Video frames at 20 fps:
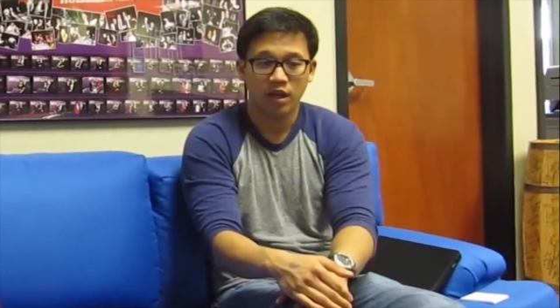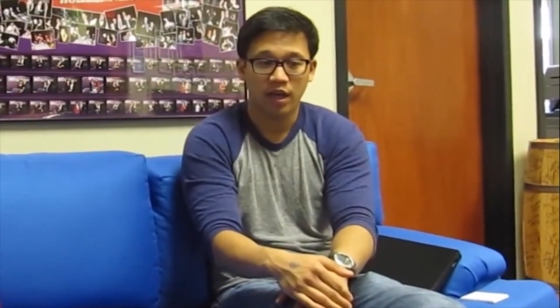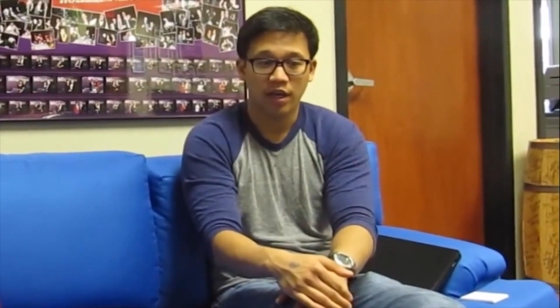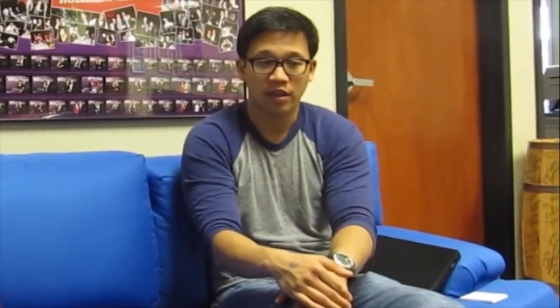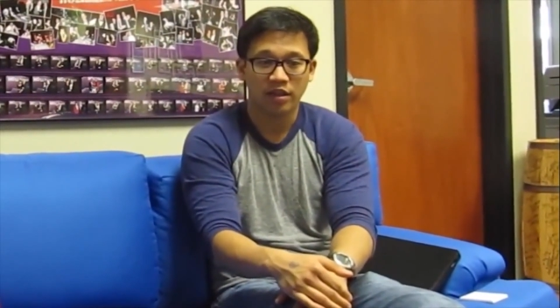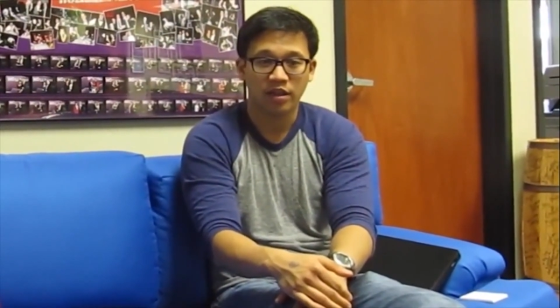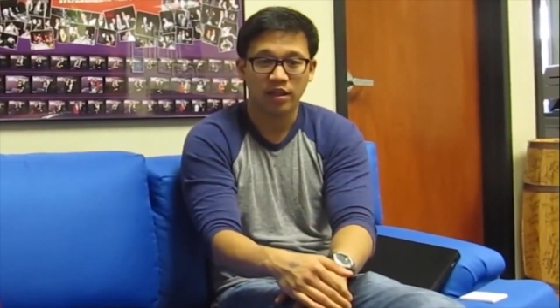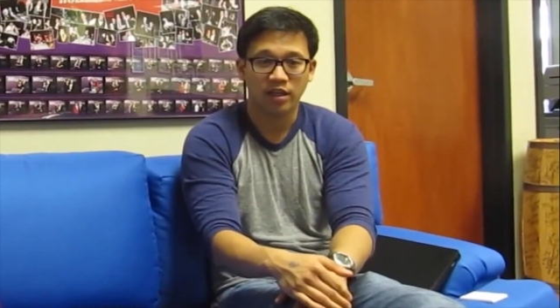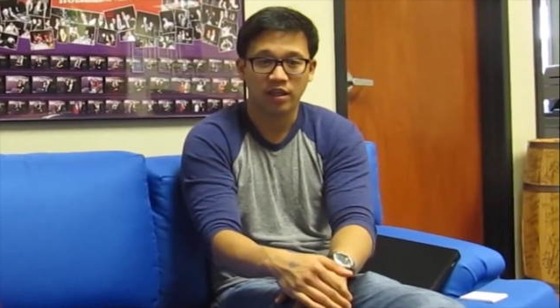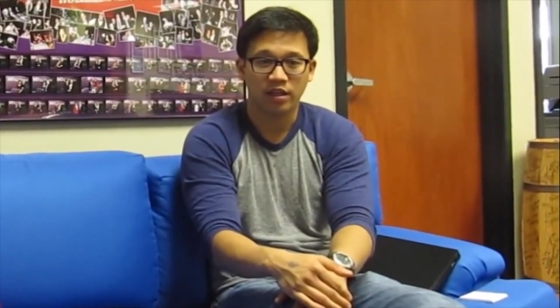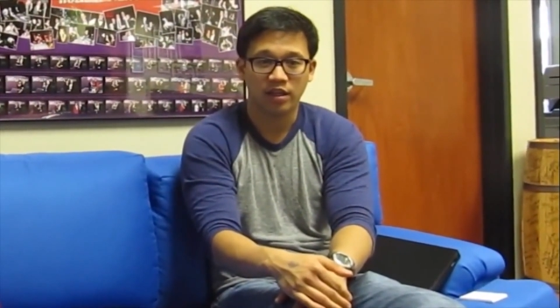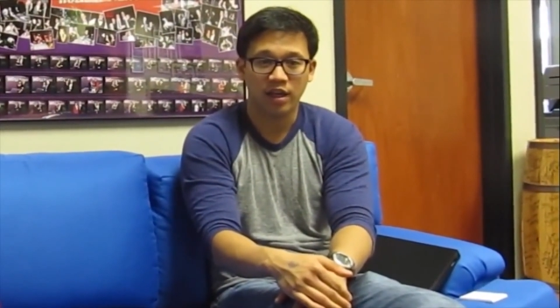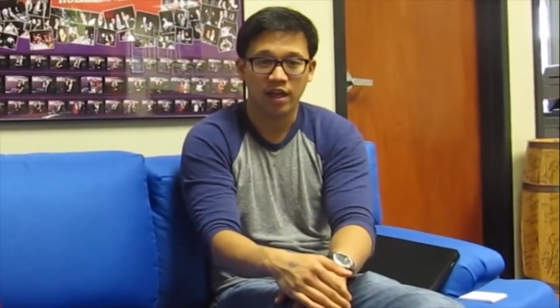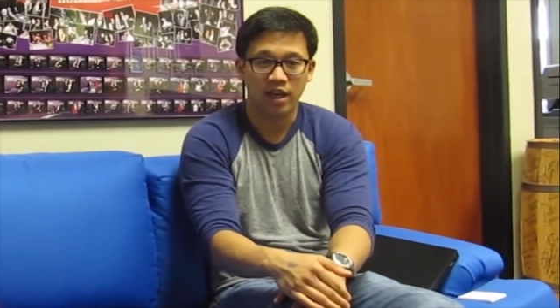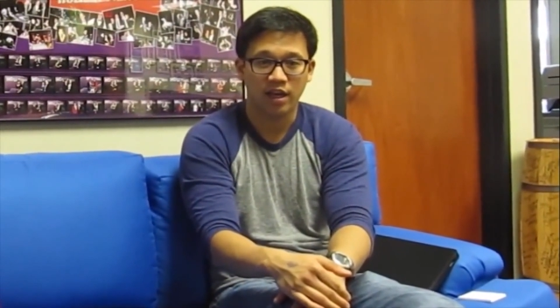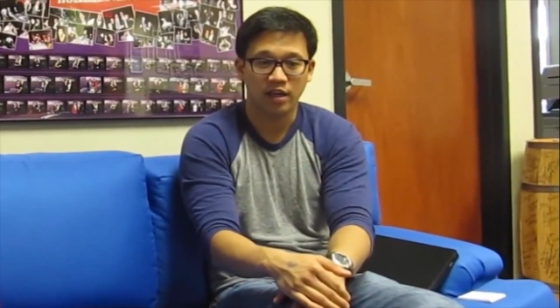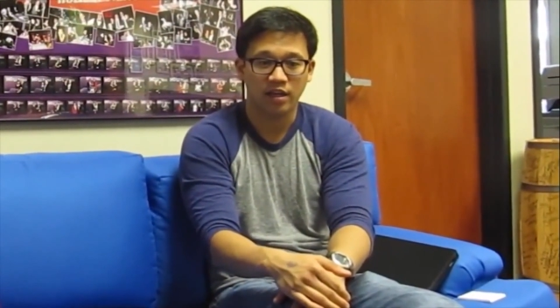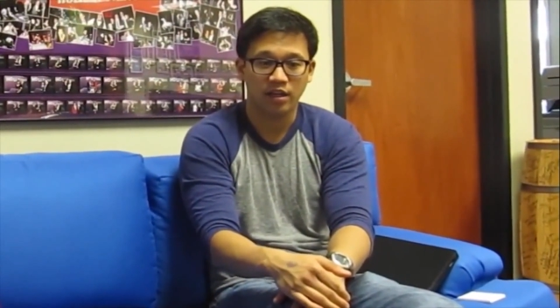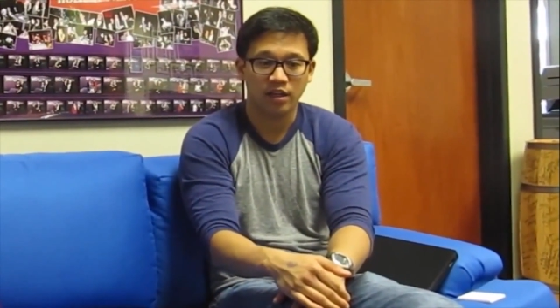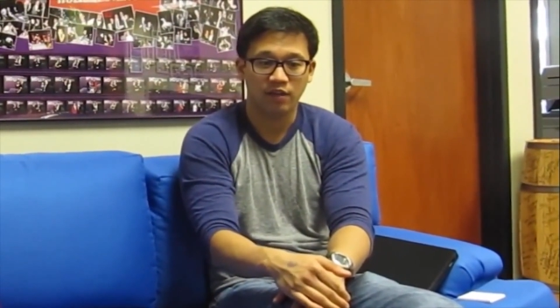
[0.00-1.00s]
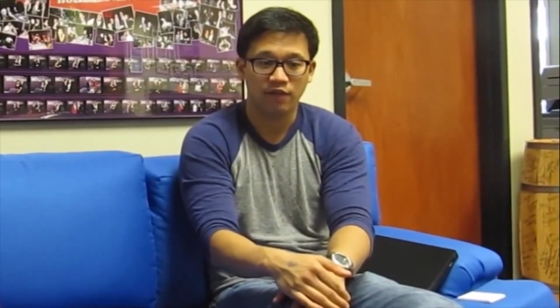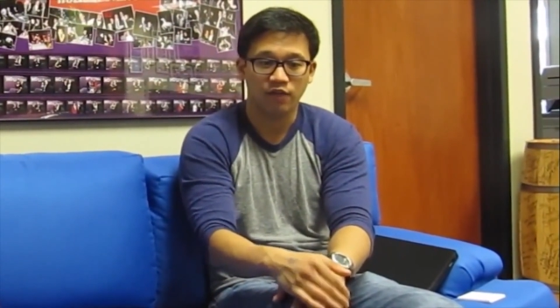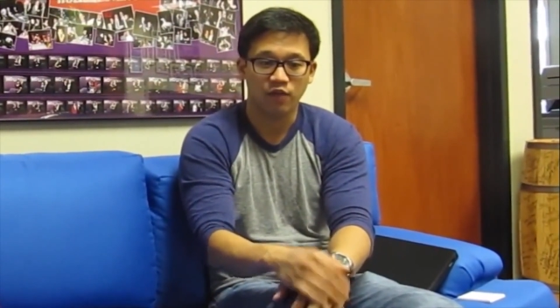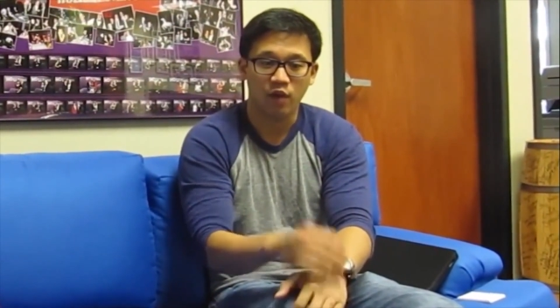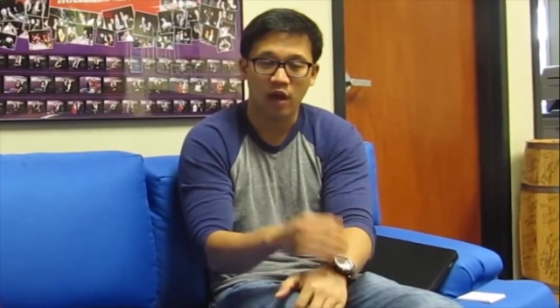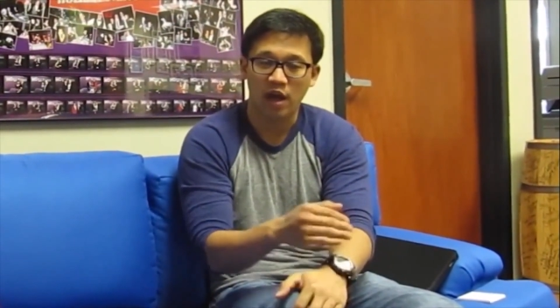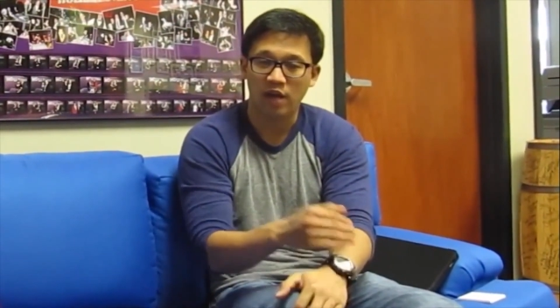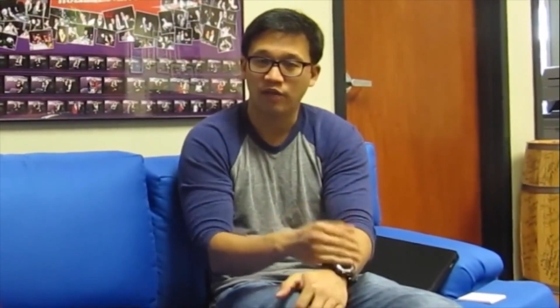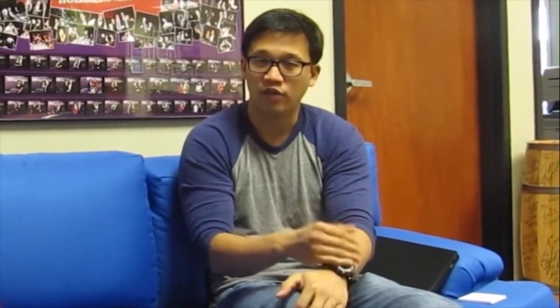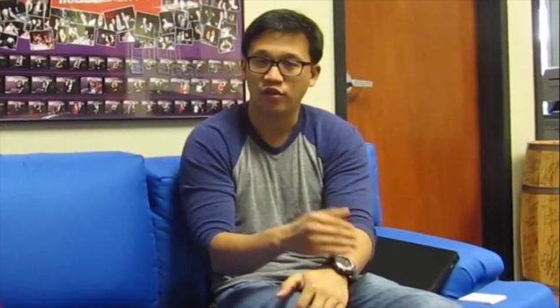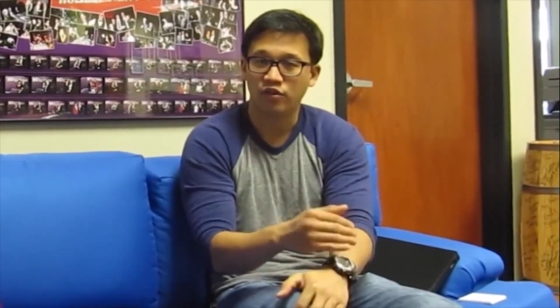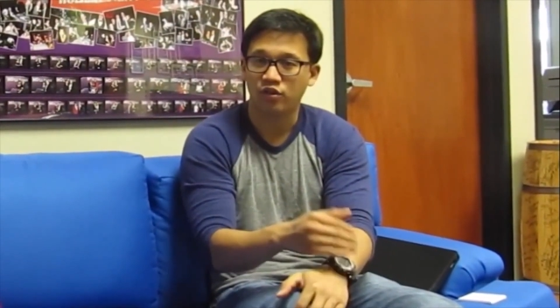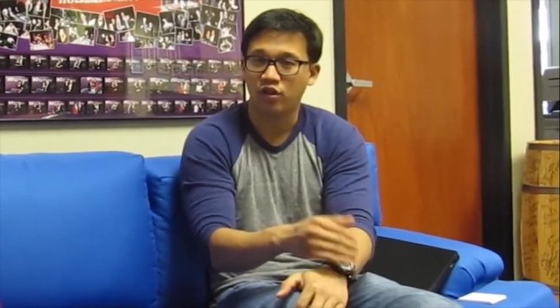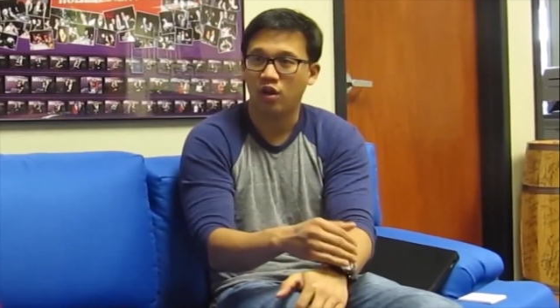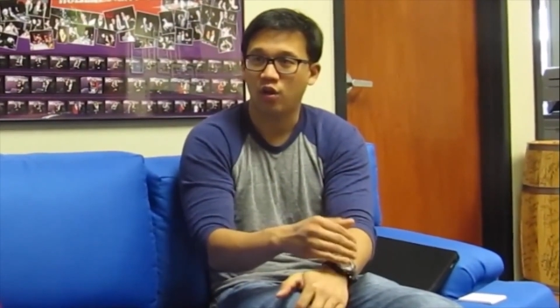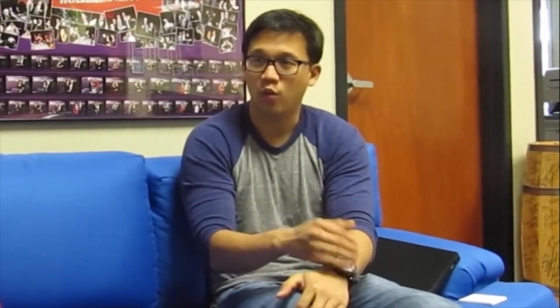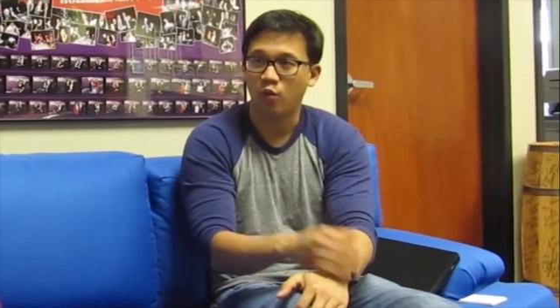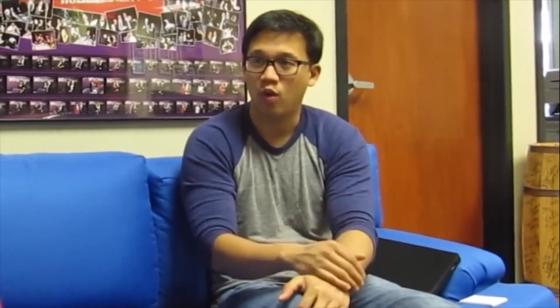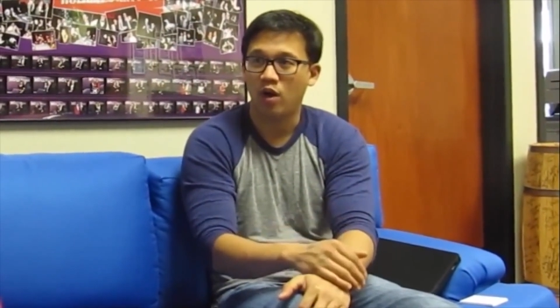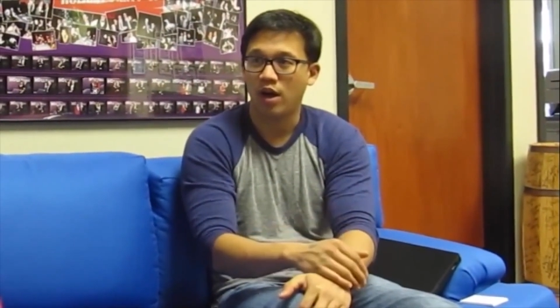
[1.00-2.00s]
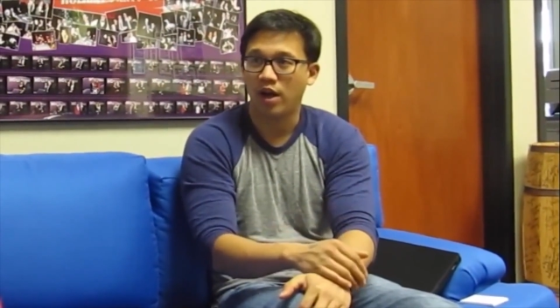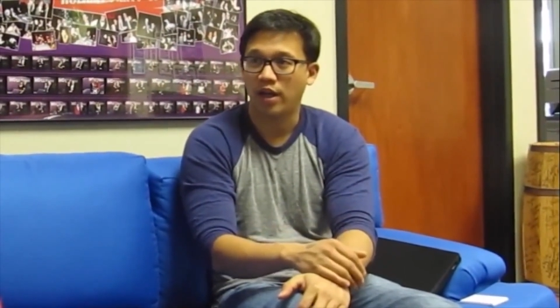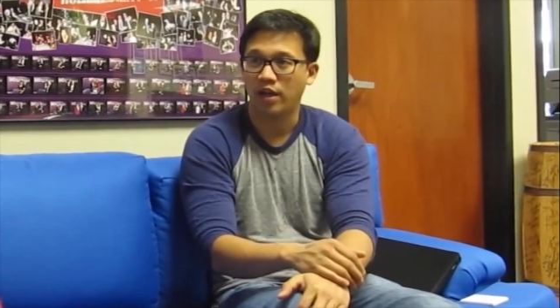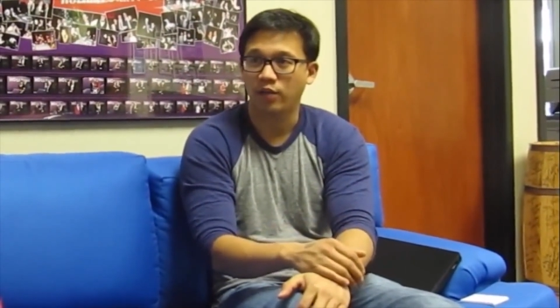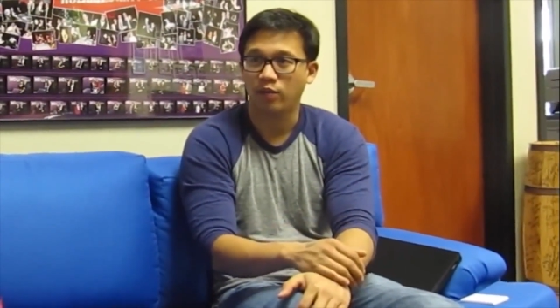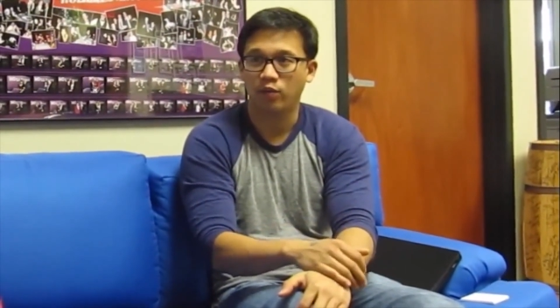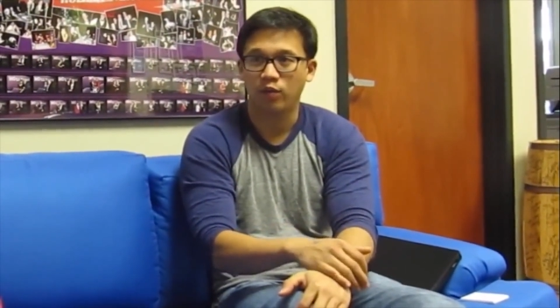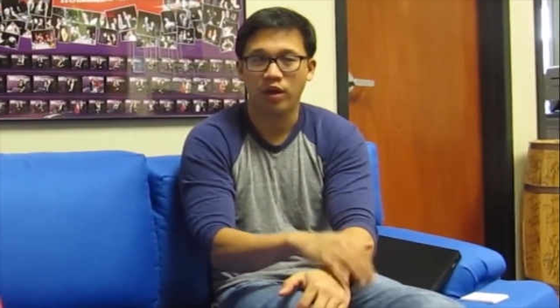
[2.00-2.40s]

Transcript: I think that if you have a strong why,